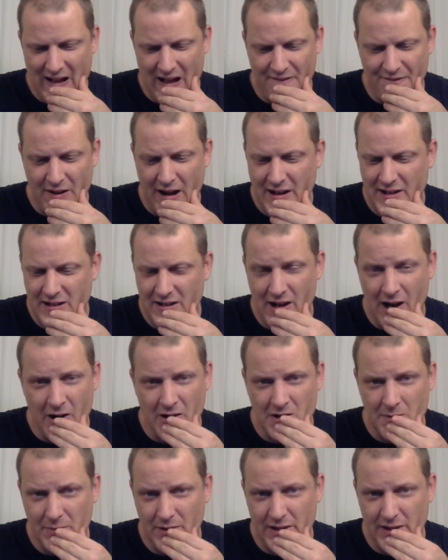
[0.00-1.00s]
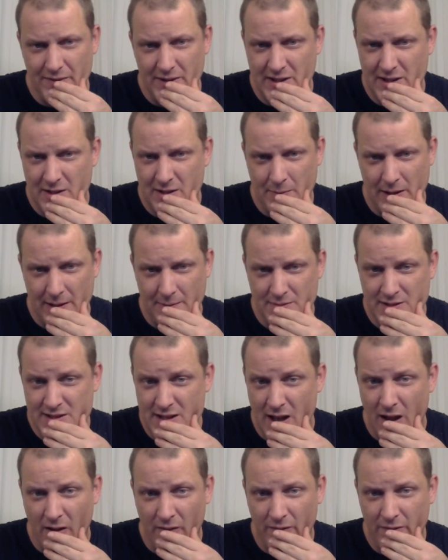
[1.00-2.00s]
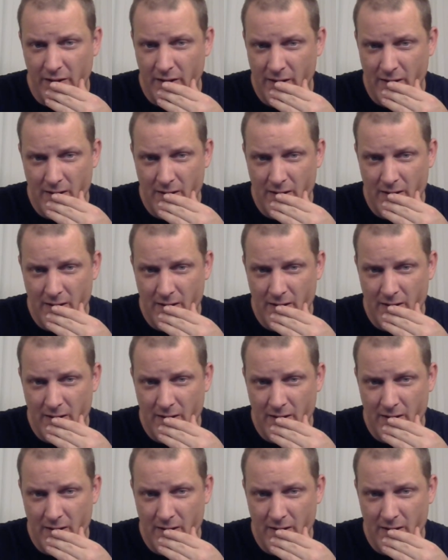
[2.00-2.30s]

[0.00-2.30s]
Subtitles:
find it hard to believe he did it by himself.